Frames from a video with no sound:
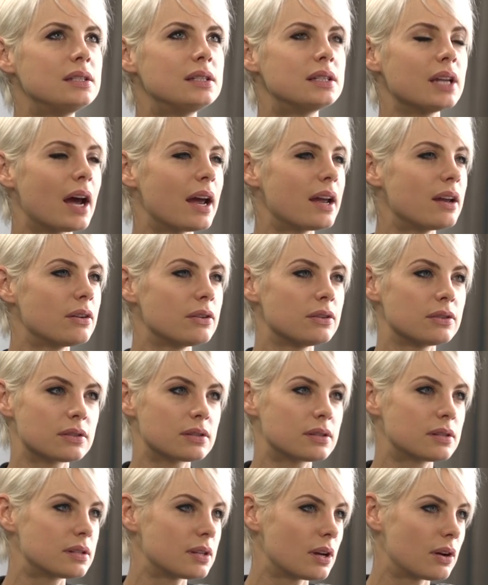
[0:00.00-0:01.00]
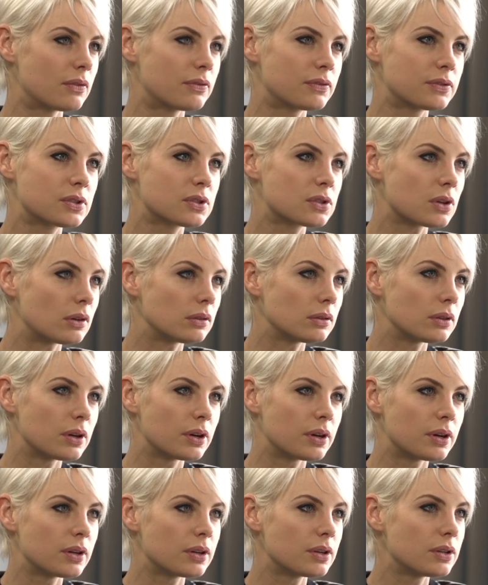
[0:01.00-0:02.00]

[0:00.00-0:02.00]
day on yourself solo,